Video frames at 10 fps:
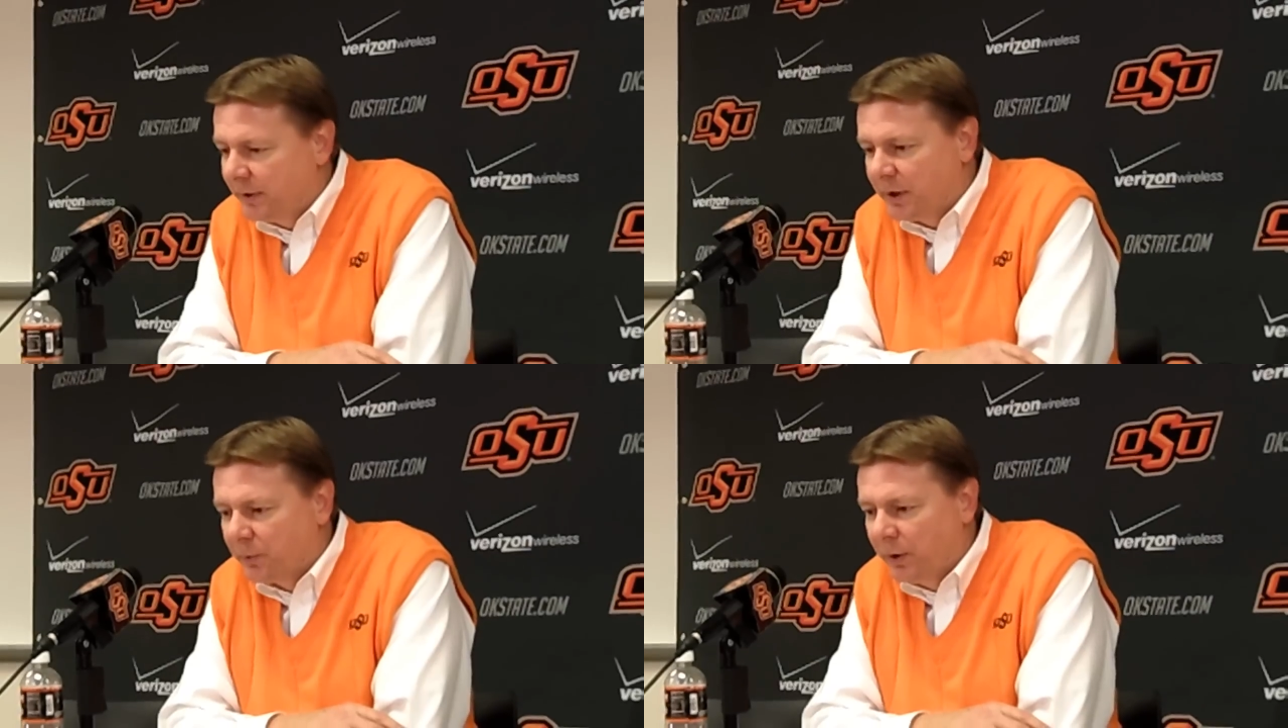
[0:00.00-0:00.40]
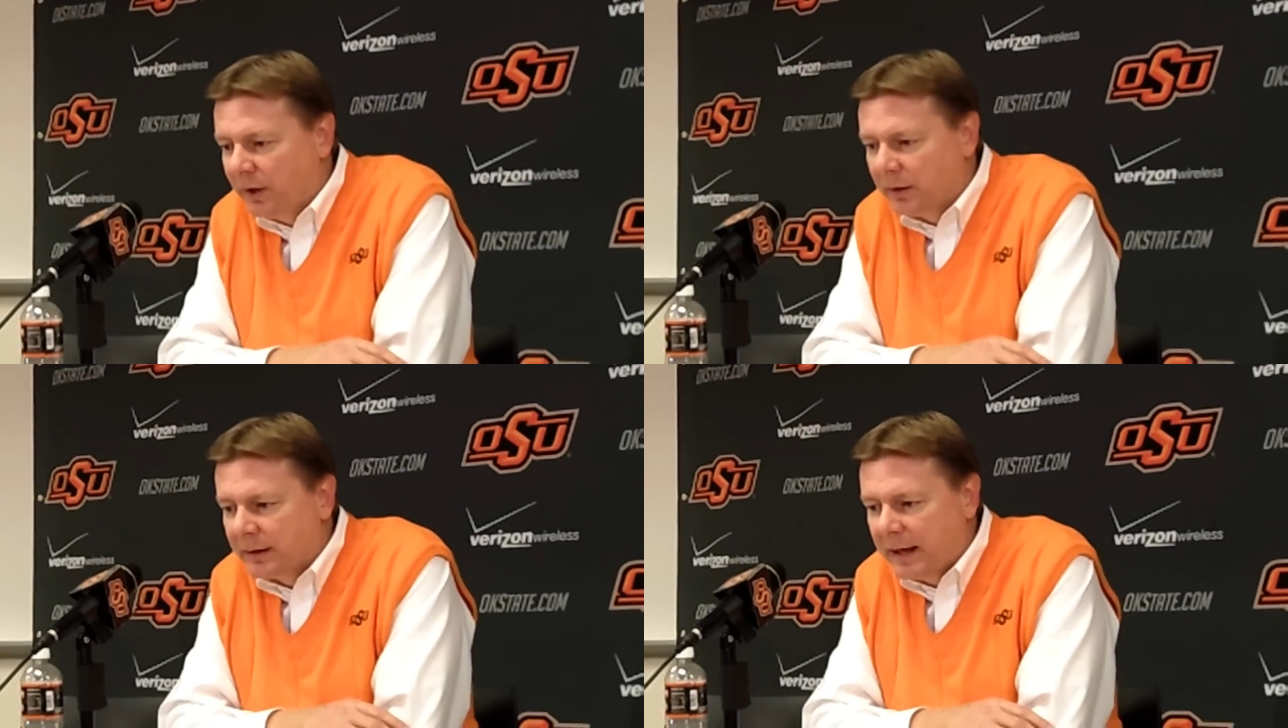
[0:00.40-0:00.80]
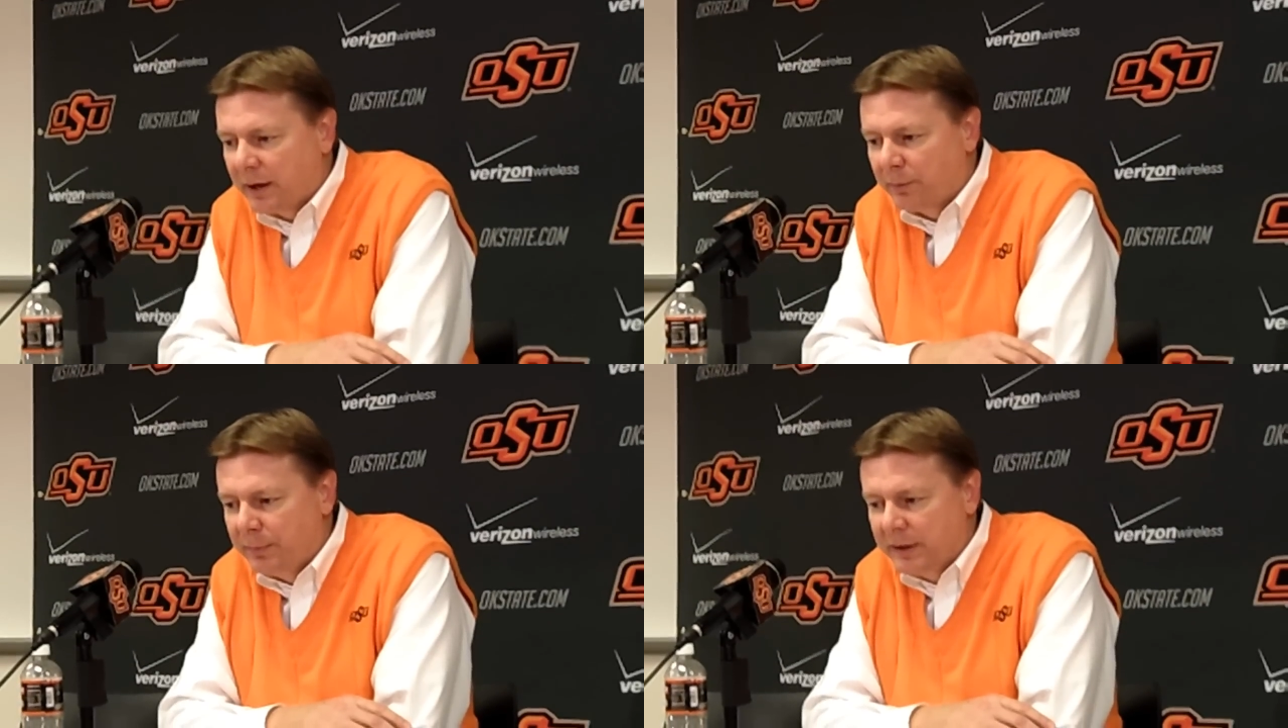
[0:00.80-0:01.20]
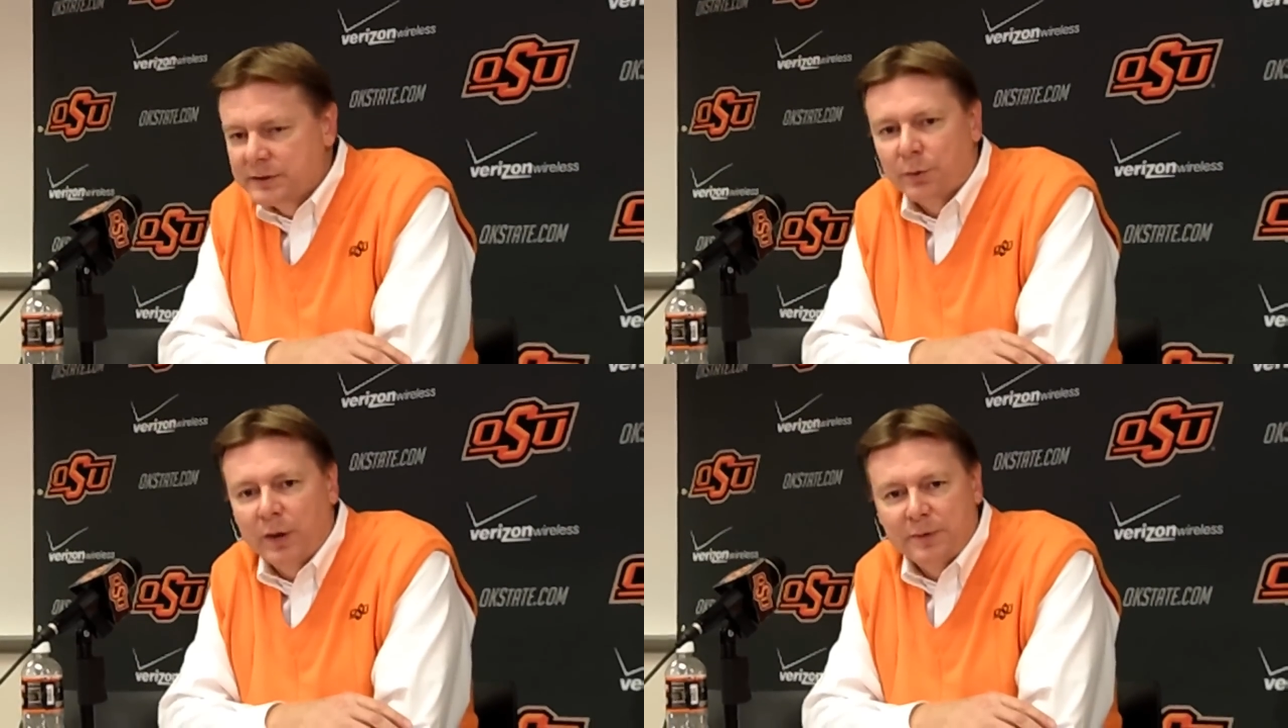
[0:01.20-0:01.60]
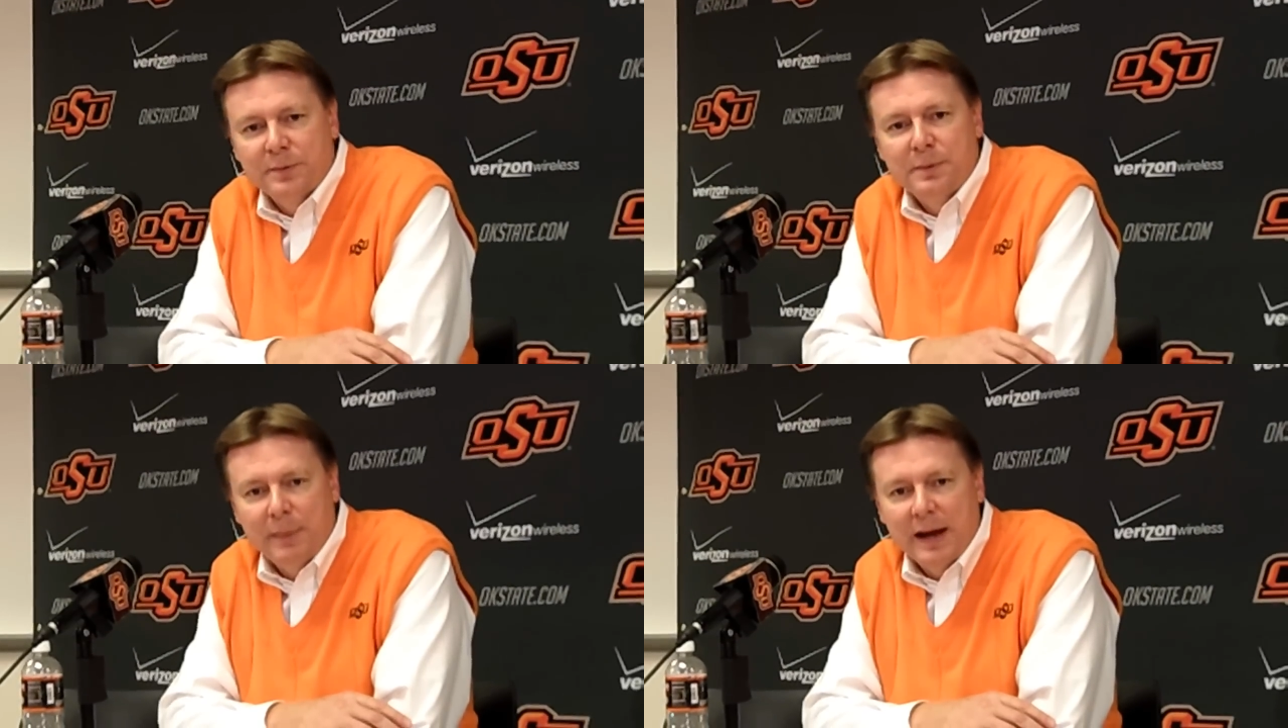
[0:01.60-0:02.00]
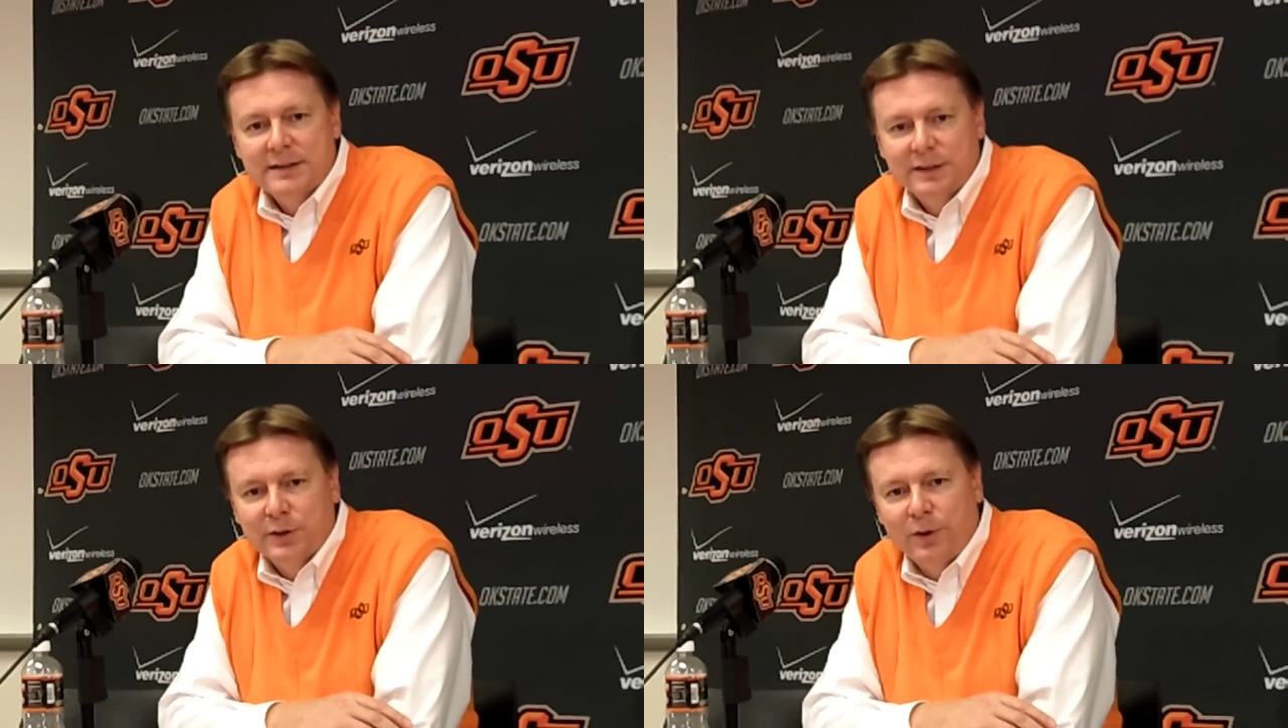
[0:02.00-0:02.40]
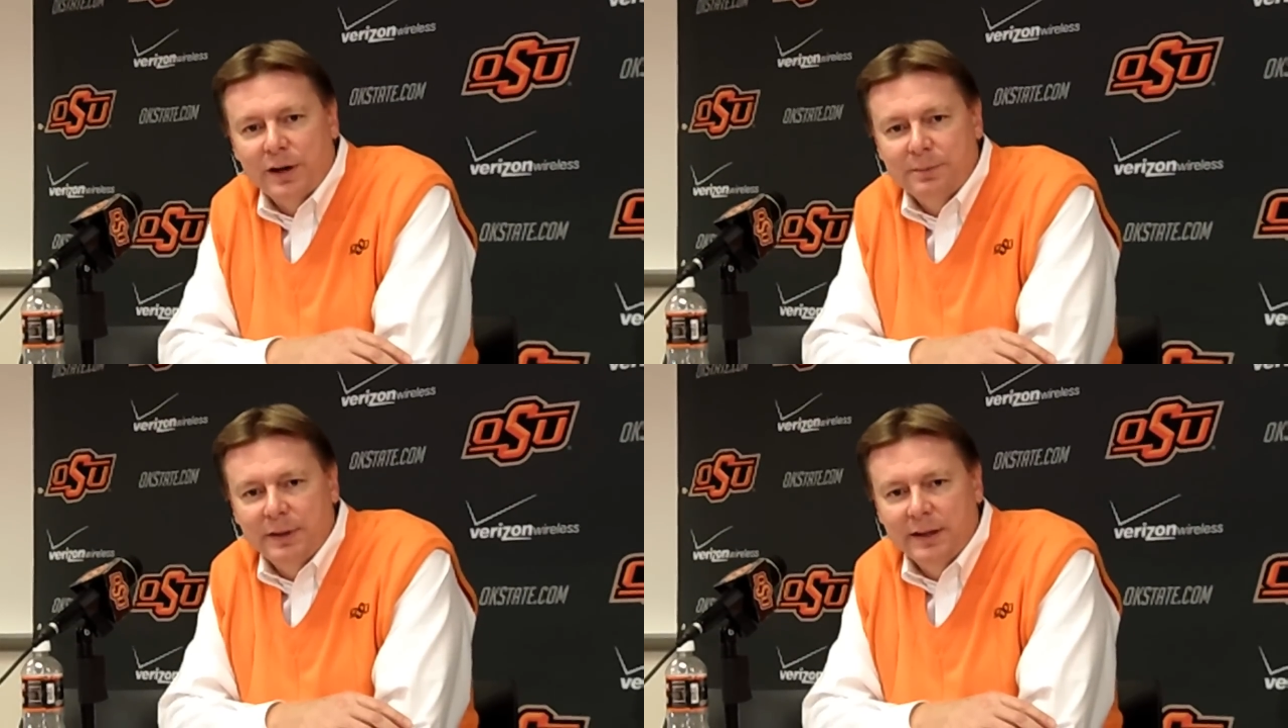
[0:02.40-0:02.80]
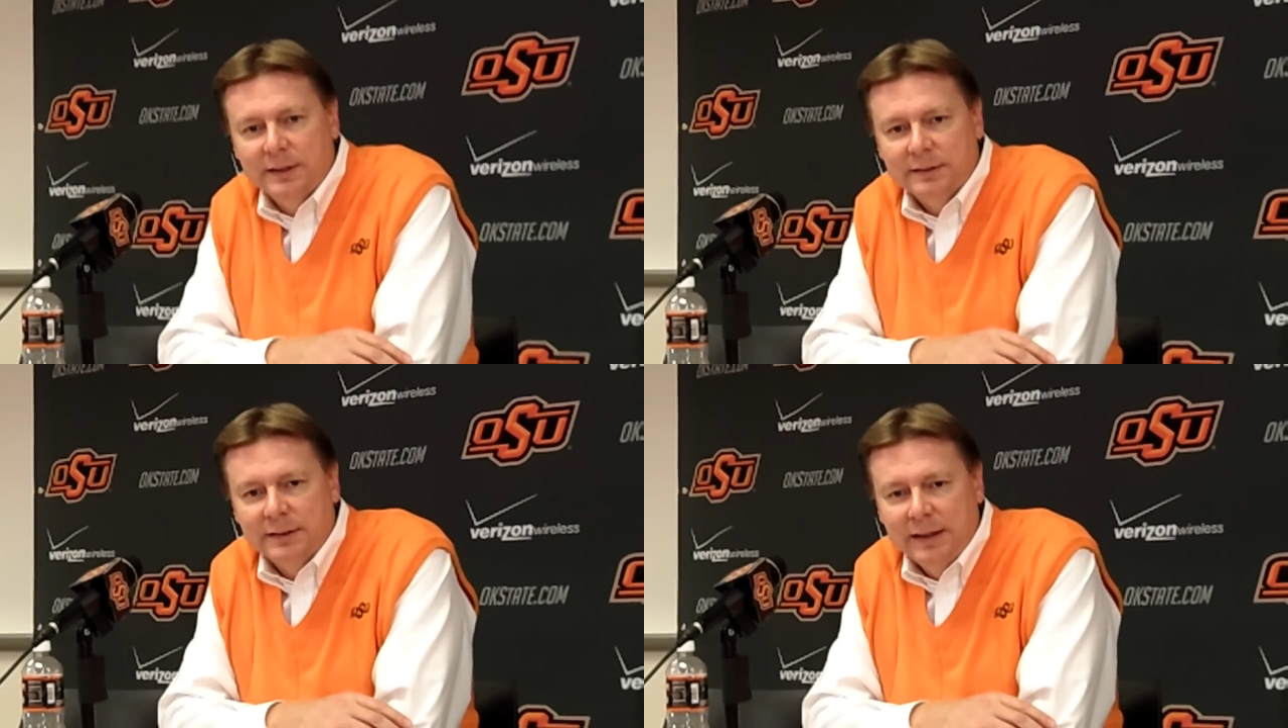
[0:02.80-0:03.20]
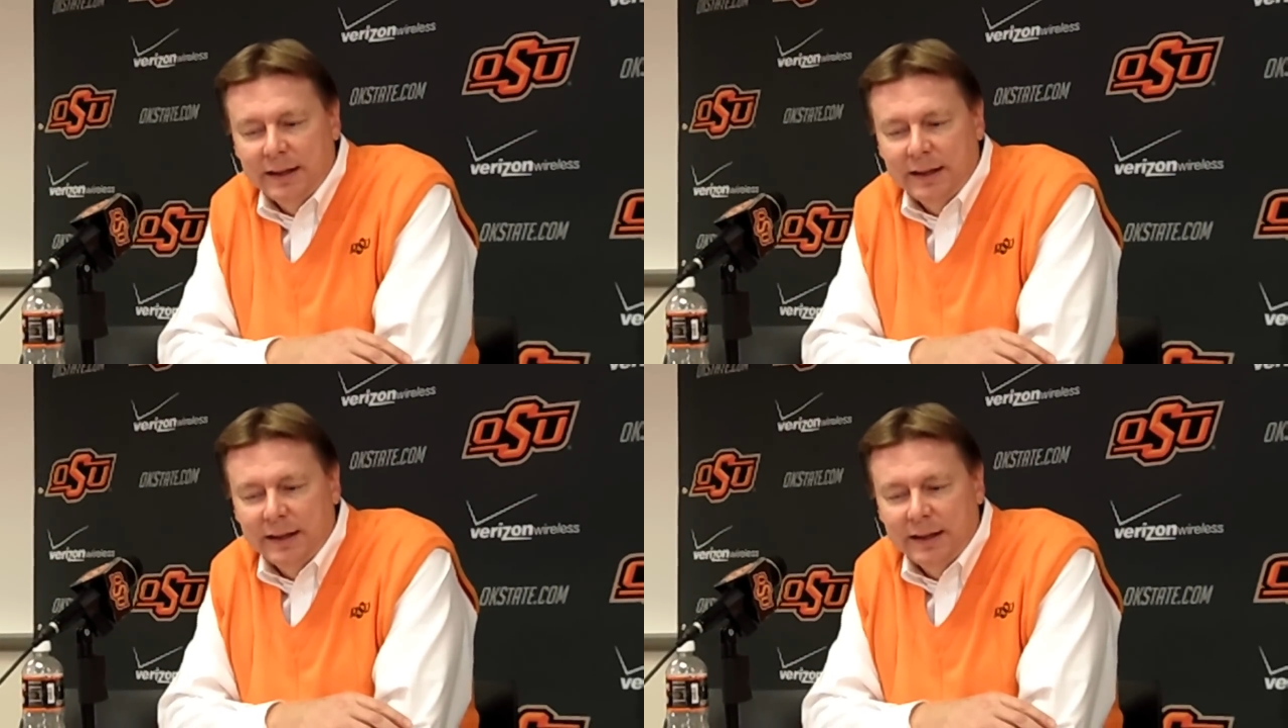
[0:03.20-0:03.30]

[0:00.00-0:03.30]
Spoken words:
very well and had our bigs away from the basket quite a bit.